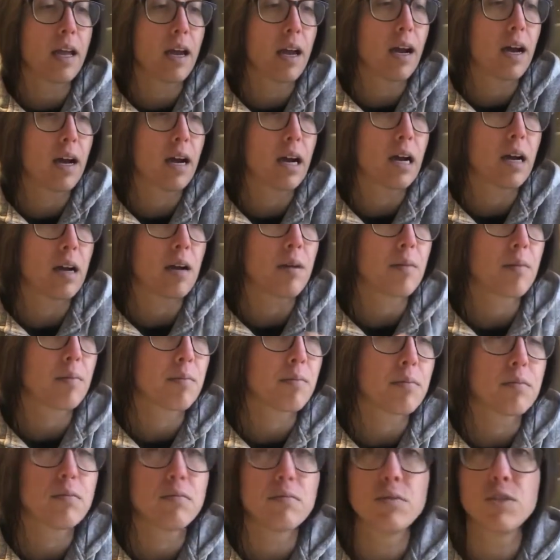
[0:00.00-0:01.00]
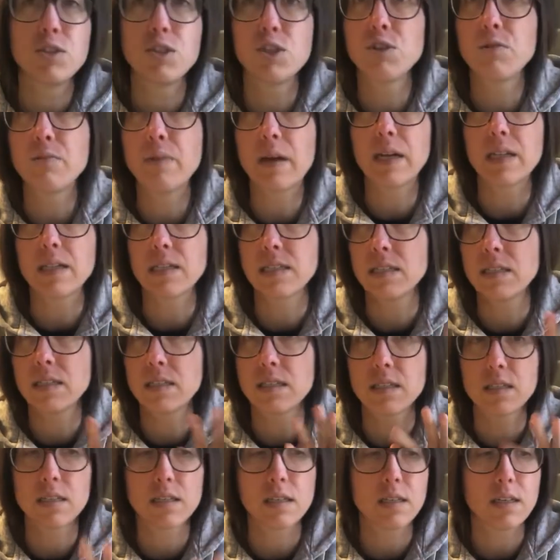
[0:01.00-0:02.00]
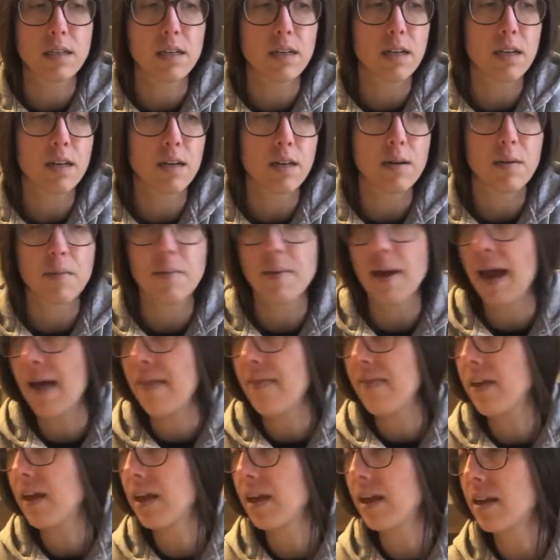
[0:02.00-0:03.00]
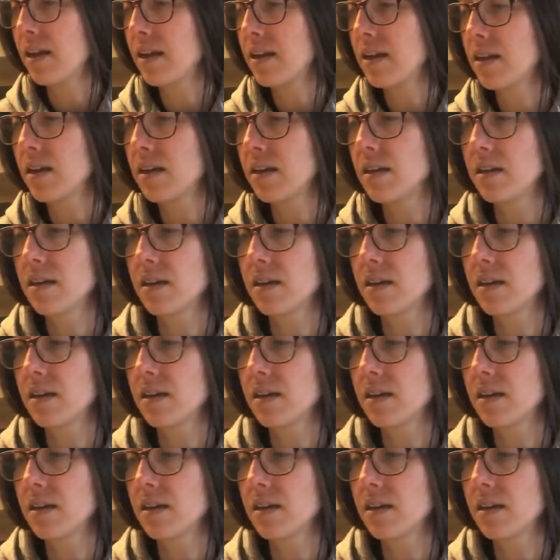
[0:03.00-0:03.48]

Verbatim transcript: um, two melons um, and then